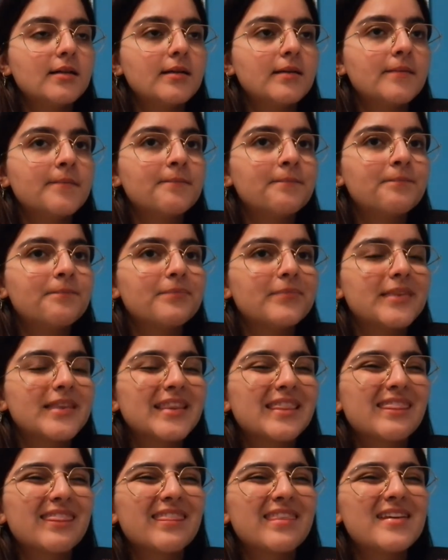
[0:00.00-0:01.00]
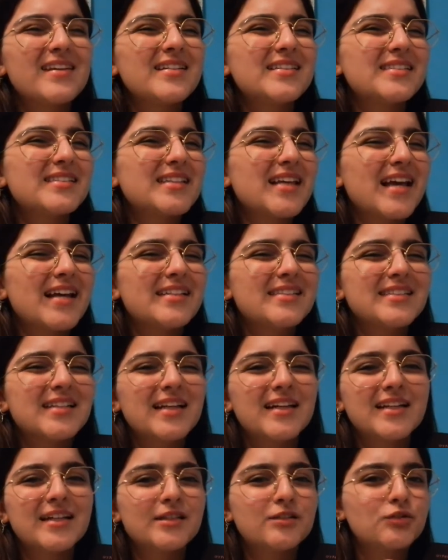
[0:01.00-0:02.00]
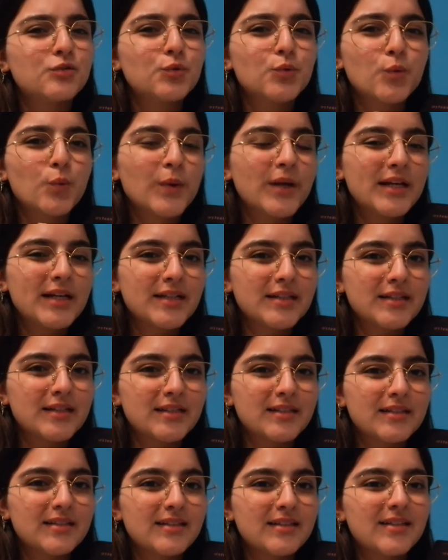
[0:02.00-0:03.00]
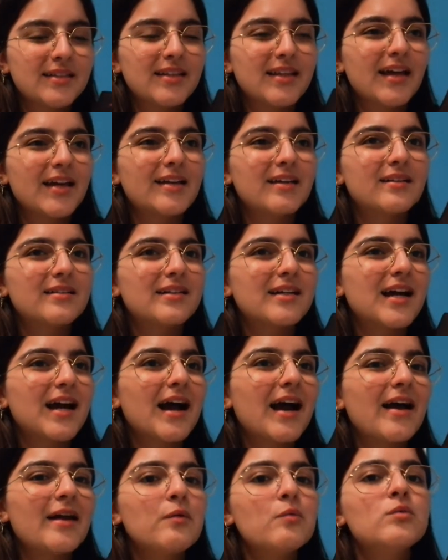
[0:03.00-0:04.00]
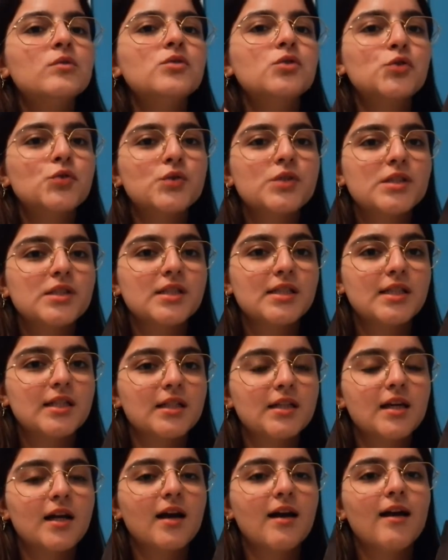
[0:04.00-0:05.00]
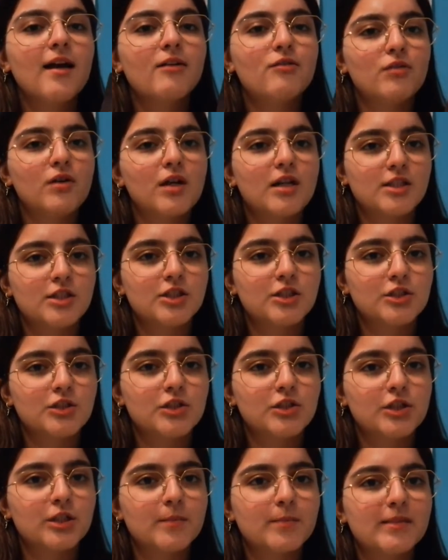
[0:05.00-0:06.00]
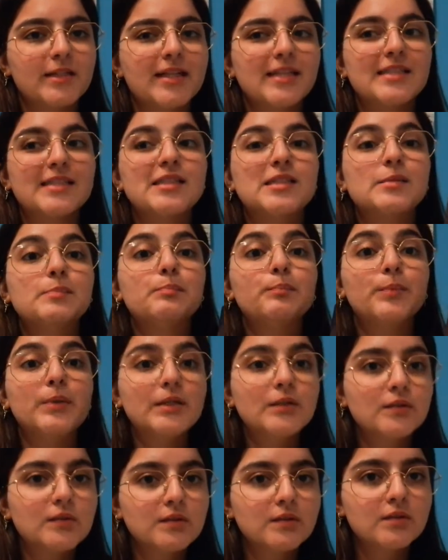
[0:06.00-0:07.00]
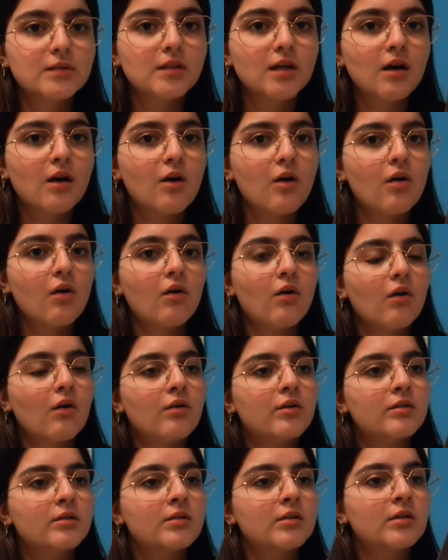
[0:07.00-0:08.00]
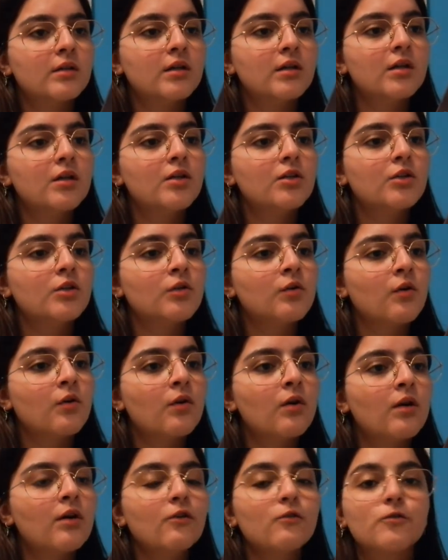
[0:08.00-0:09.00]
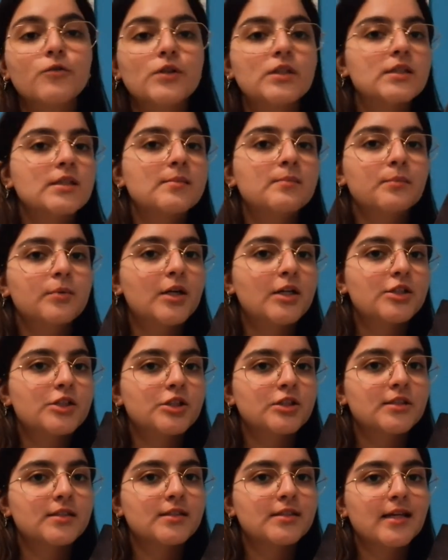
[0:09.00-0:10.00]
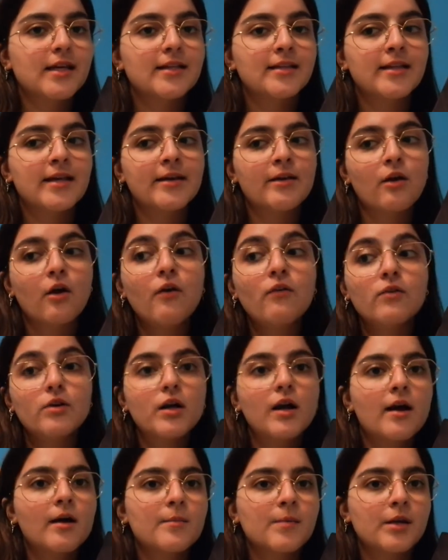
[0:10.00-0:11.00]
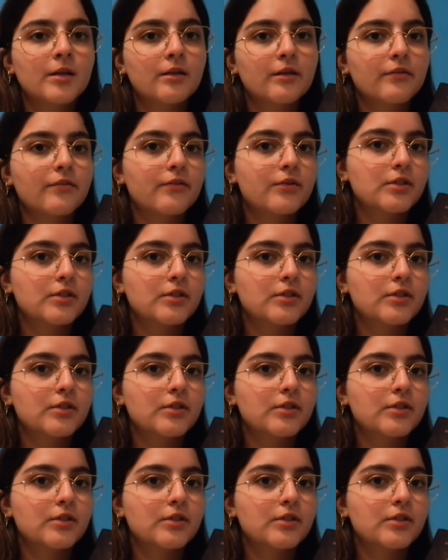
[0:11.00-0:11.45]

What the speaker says: um, things escalate too quickly. Like, I want to see a relationship that is built on, you know, first impressions and then overcoming their